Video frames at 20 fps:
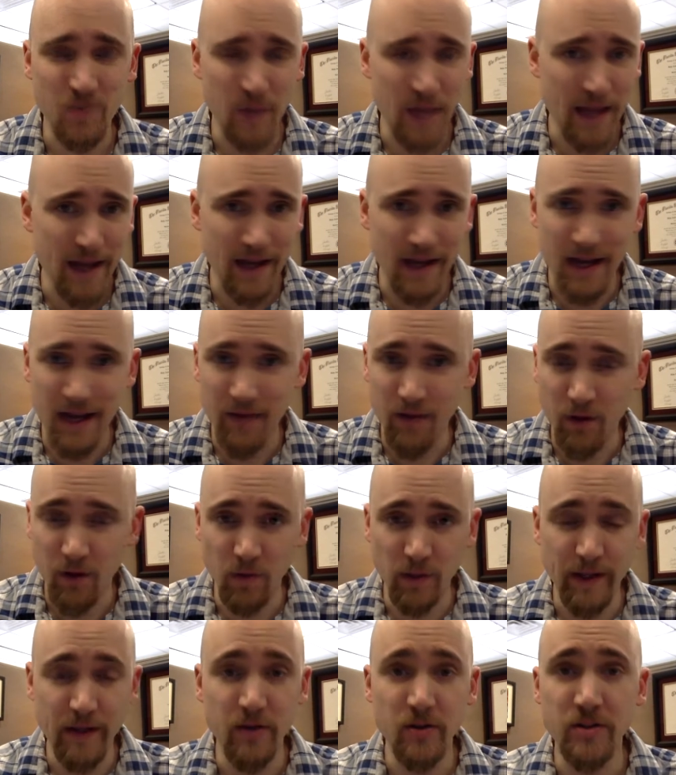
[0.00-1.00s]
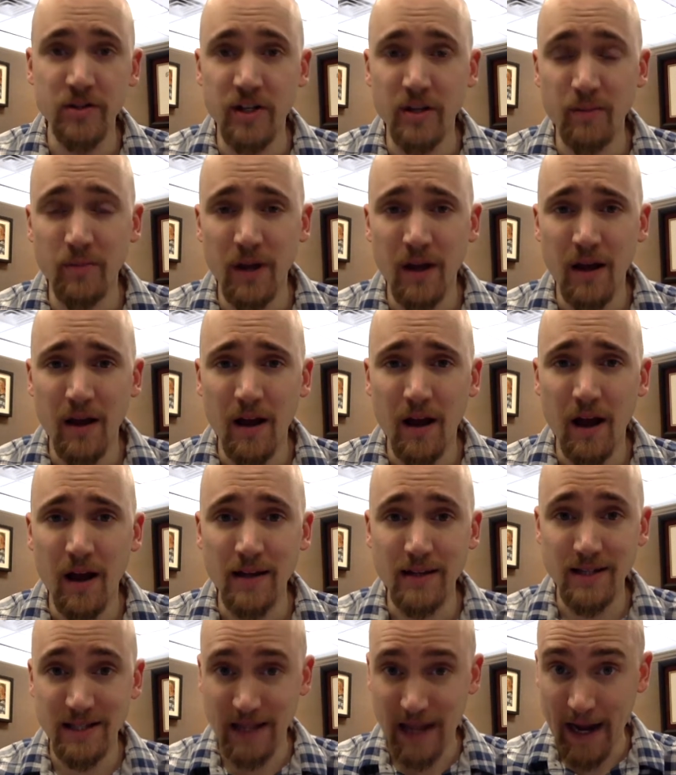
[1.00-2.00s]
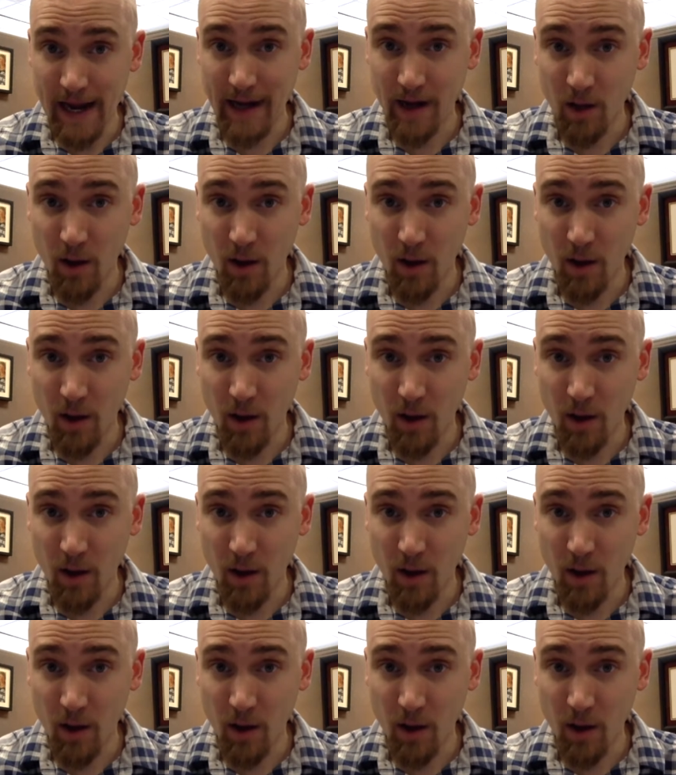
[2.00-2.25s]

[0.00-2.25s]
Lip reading: We had to have our leadership sign